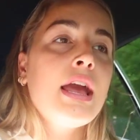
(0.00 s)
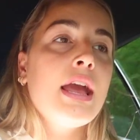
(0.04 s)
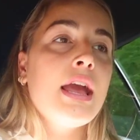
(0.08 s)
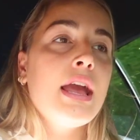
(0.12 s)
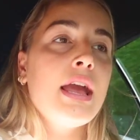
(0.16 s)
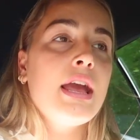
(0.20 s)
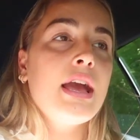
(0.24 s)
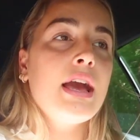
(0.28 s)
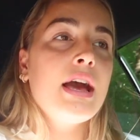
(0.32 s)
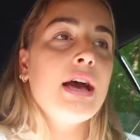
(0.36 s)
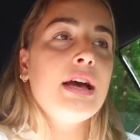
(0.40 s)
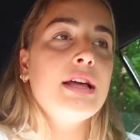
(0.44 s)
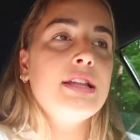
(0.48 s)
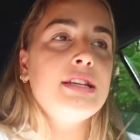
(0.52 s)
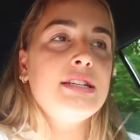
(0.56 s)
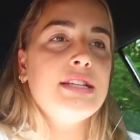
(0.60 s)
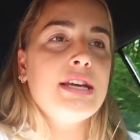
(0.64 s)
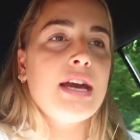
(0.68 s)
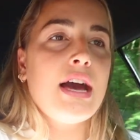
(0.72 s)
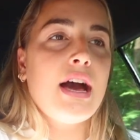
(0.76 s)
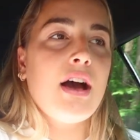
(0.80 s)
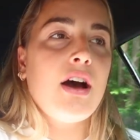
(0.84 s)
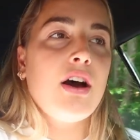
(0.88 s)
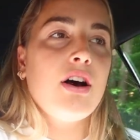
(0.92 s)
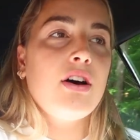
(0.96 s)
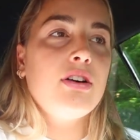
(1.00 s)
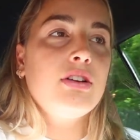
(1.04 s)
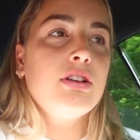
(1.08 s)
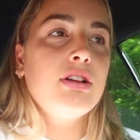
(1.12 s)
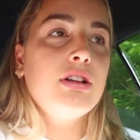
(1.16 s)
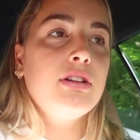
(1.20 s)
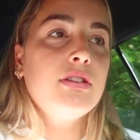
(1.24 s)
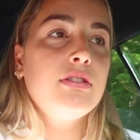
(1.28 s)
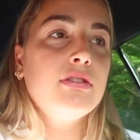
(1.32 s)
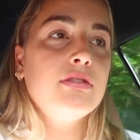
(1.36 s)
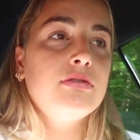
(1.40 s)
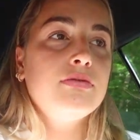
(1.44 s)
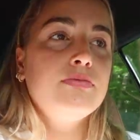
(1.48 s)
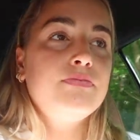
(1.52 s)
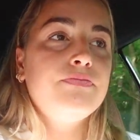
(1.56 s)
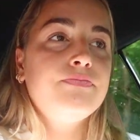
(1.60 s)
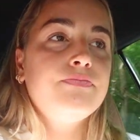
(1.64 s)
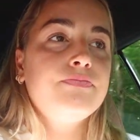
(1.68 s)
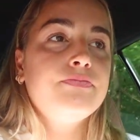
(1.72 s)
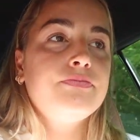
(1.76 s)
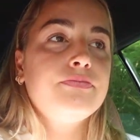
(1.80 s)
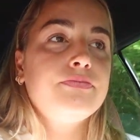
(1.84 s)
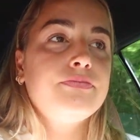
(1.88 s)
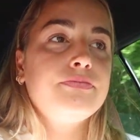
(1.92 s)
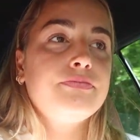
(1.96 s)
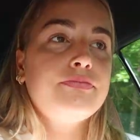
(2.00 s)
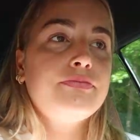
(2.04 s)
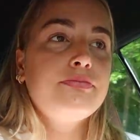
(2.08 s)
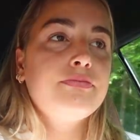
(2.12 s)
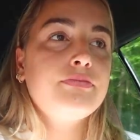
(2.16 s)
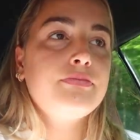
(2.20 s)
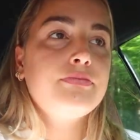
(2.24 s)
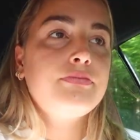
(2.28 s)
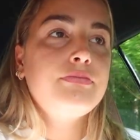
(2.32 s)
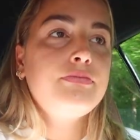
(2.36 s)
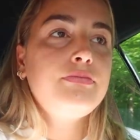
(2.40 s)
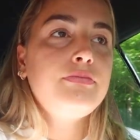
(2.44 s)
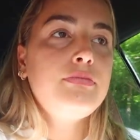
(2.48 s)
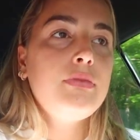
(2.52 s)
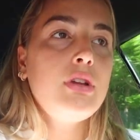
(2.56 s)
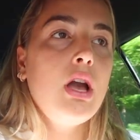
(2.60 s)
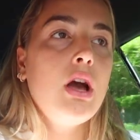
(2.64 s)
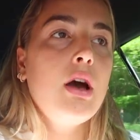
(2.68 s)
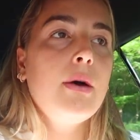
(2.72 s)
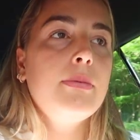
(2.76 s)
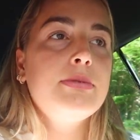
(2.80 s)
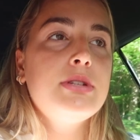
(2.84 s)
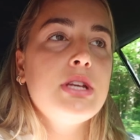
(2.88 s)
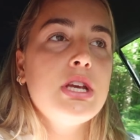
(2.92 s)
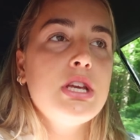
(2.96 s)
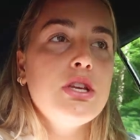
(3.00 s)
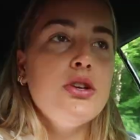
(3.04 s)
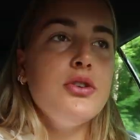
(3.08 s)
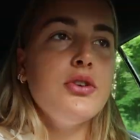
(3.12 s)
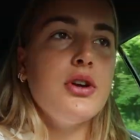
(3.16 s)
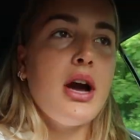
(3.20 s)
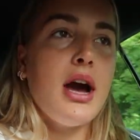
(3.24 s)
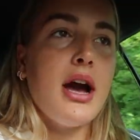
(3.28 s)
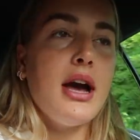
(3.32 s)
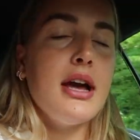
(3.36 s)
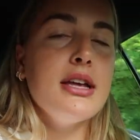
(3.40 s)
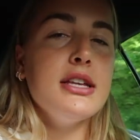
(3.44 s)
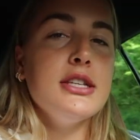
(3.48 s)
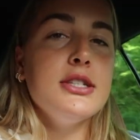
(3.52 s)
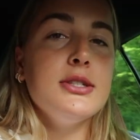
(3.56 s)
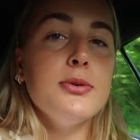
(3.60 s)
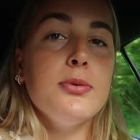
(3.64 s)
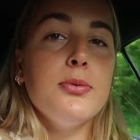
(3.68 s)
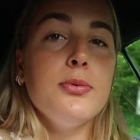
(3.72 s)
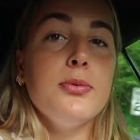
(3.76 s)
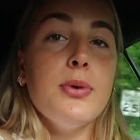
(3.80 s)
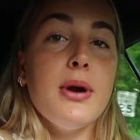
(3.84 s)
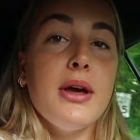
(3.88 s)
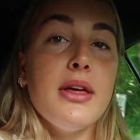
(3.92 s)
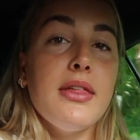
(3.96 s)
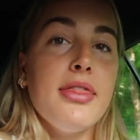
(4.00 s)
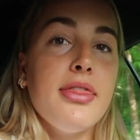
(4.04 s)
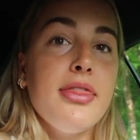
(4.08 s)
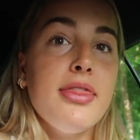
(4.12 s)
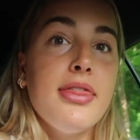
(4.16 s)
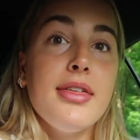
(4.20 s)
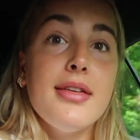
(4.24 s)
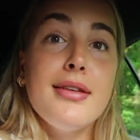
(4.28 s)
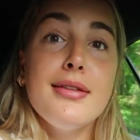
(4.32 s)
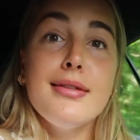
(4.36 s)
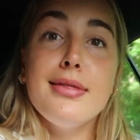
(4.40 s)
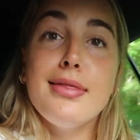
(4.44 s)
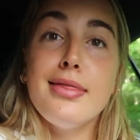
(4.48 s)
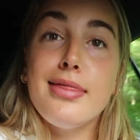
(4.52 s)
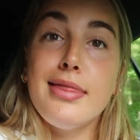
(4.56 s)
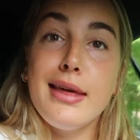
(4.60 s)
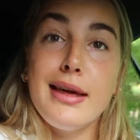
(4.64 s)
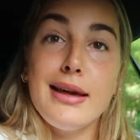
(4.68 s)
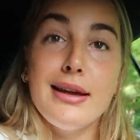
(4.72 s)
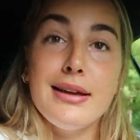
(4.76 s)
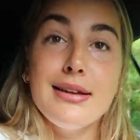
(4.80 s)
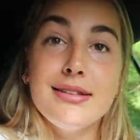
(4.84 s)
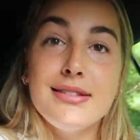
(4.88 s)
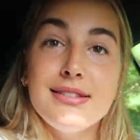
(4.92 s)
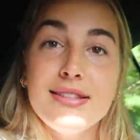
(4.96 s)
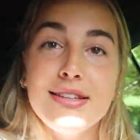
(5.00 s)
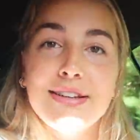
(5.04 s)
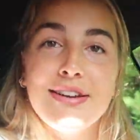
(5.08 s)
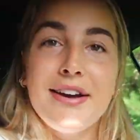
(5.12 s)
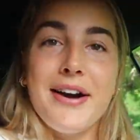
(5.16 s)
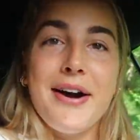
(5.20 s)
And yeah, I'll update you guys with things to